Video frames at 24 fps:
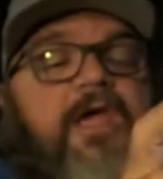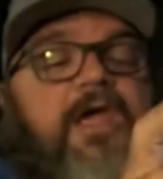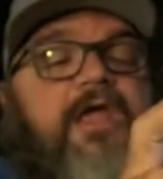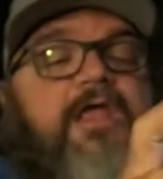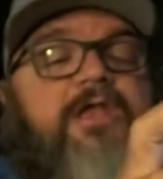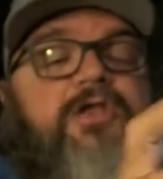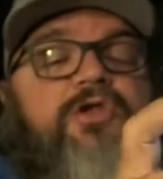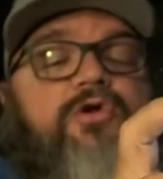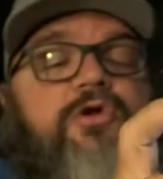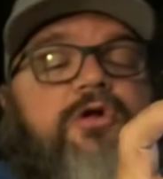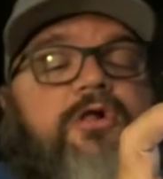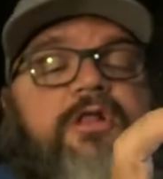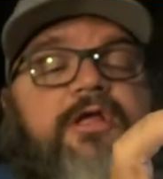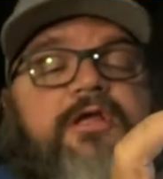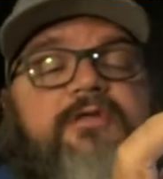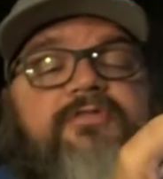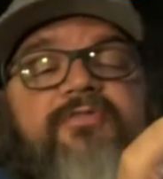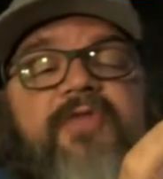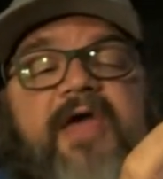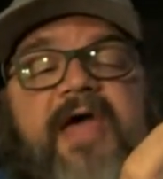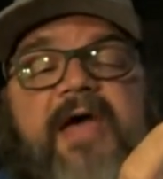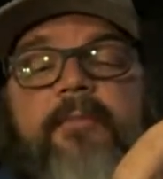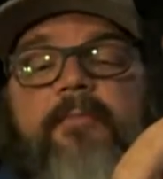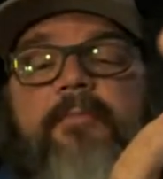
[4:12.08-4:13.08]
And you click
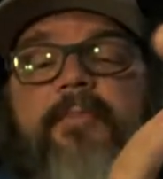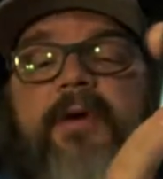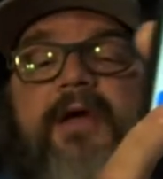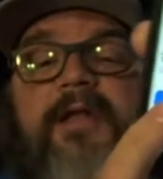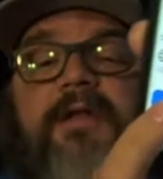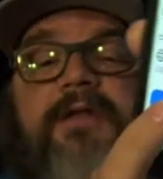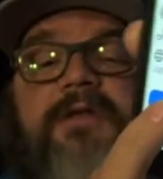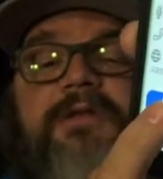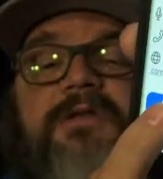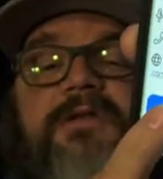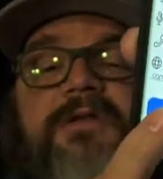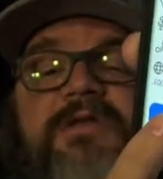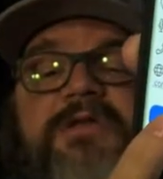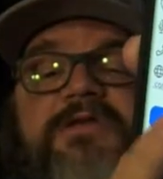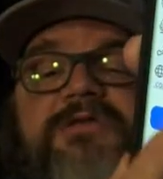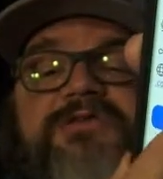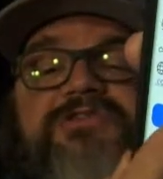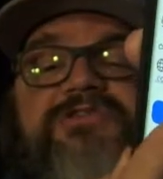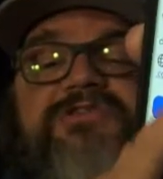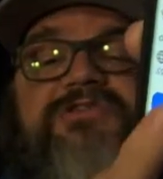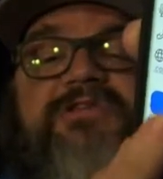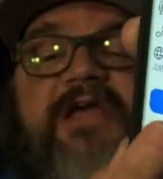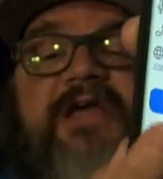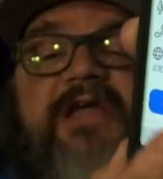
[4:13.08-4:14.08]
that button,
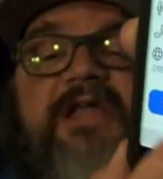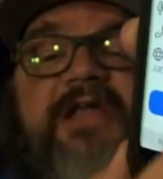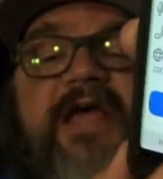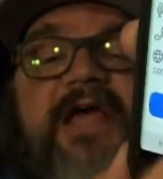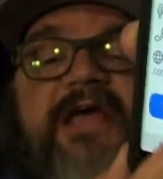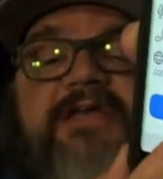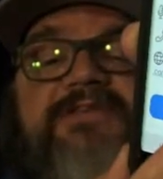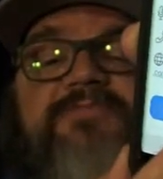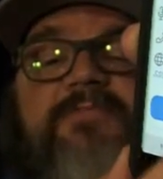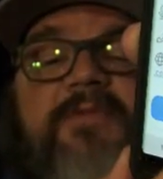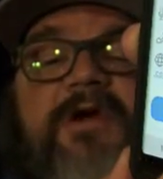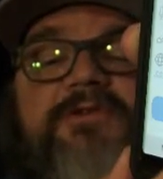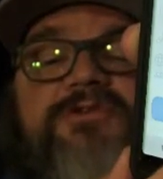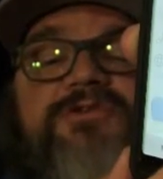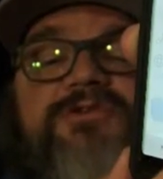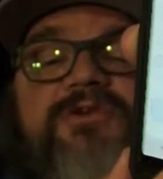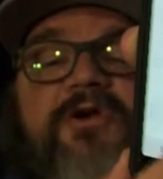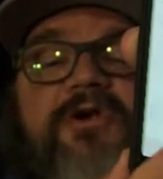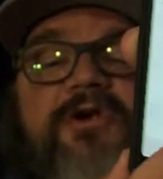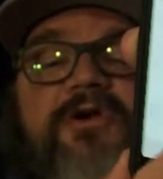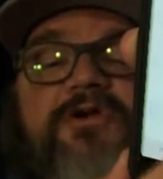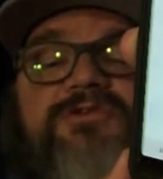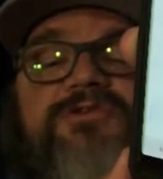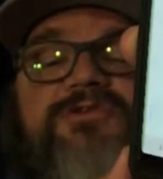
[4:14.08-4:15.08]
Set as My
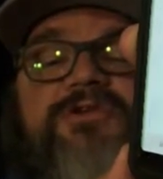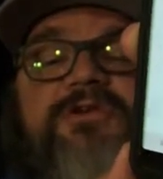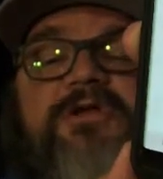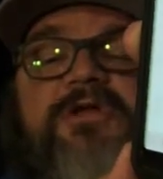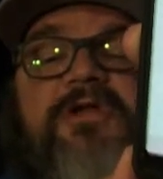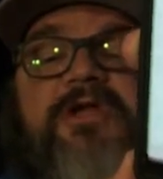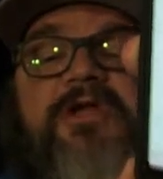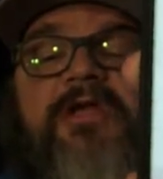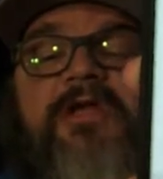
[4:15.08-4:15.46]
Church,